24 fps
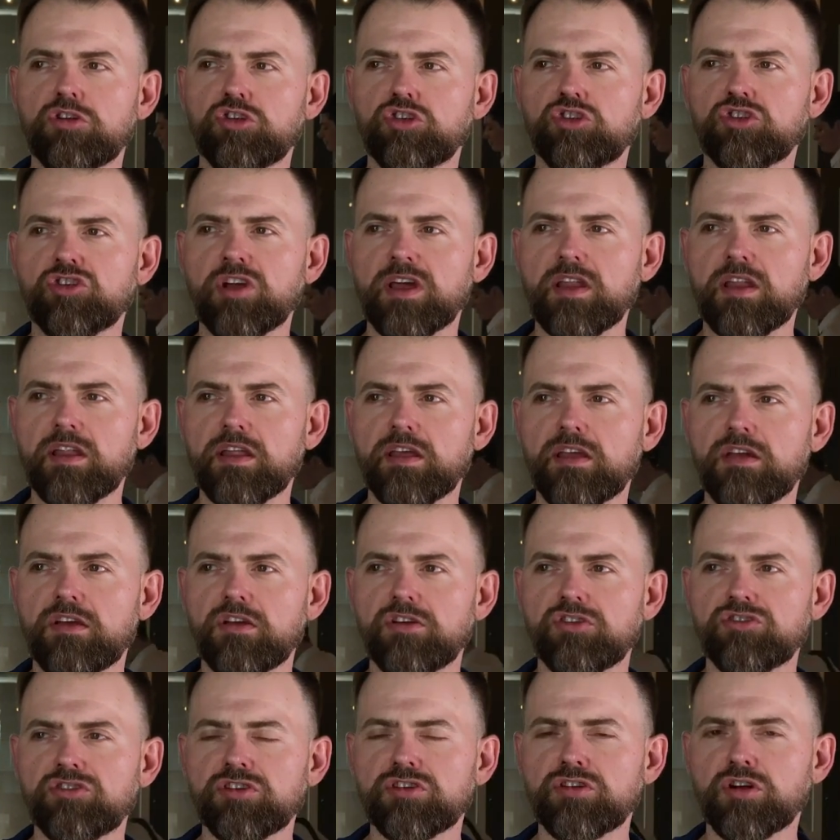Gently,
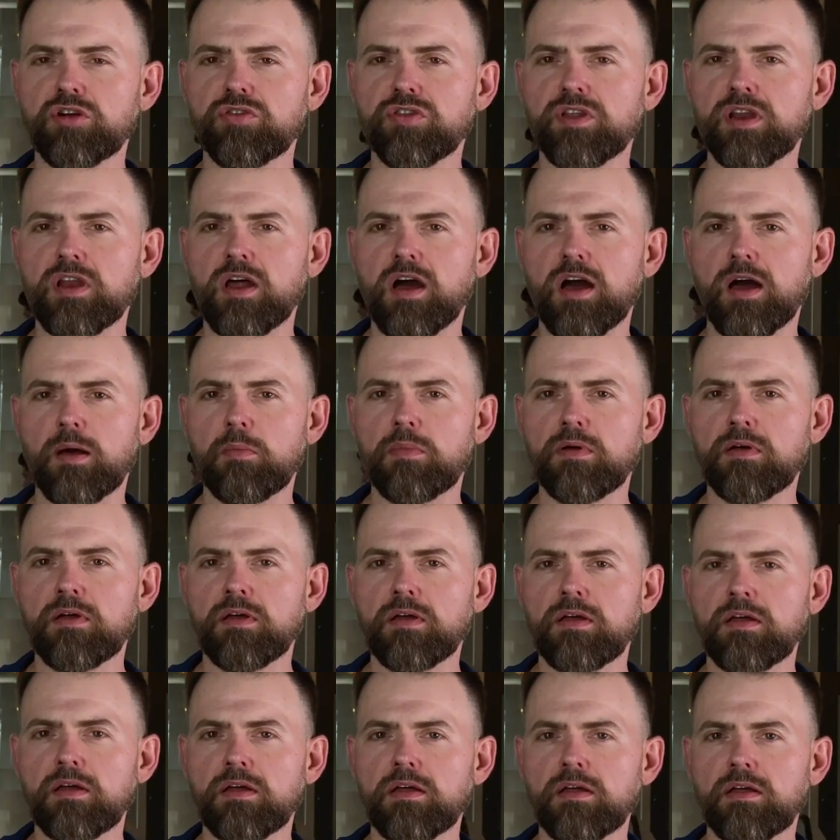she turned the knob
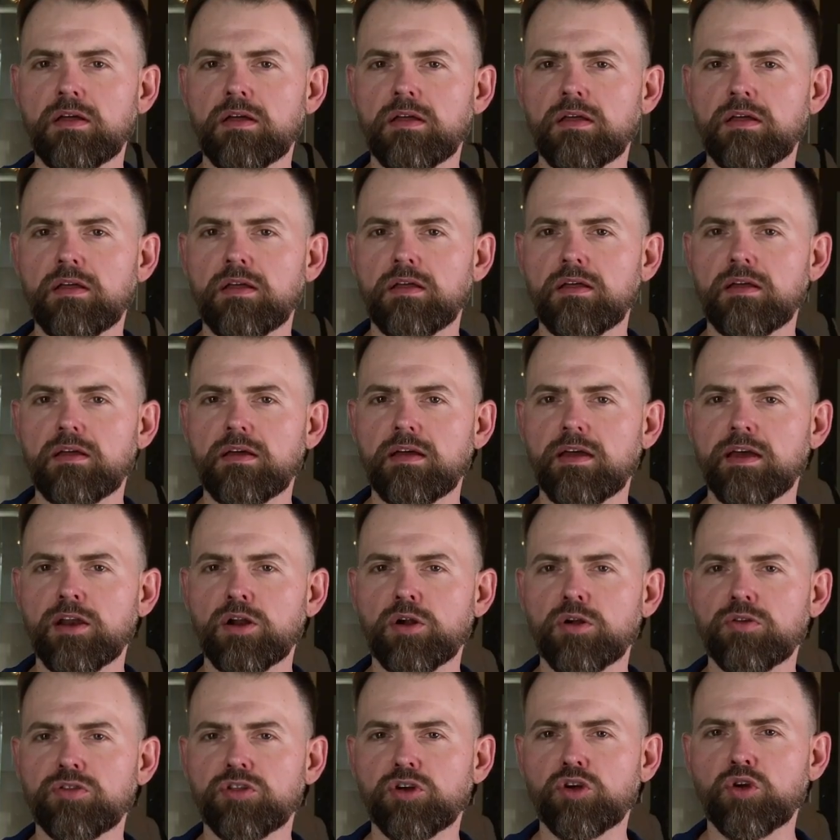and
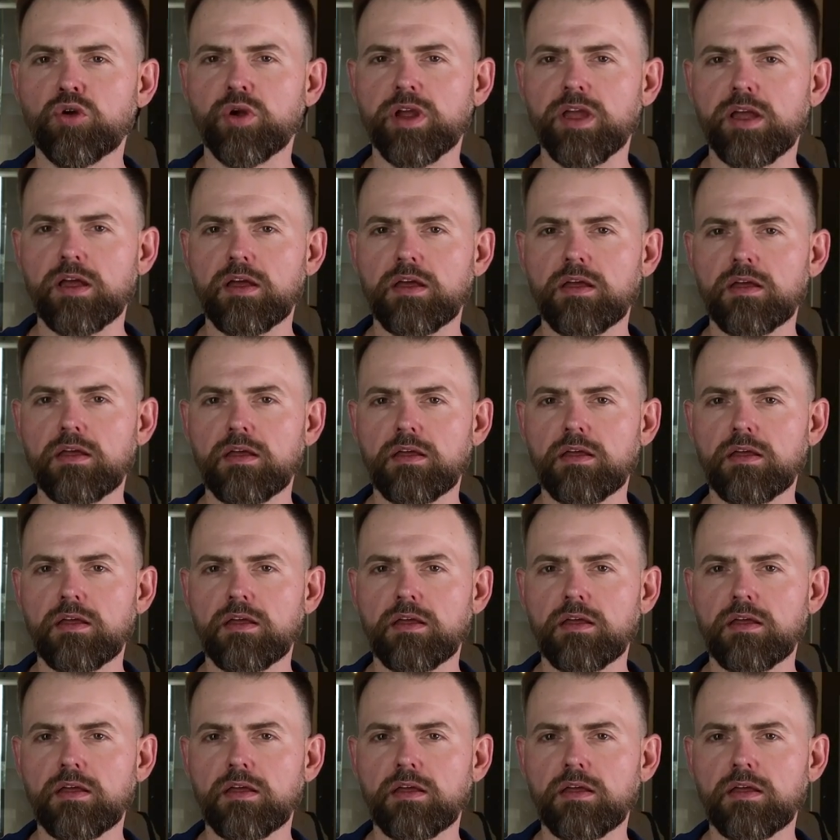heard the creak.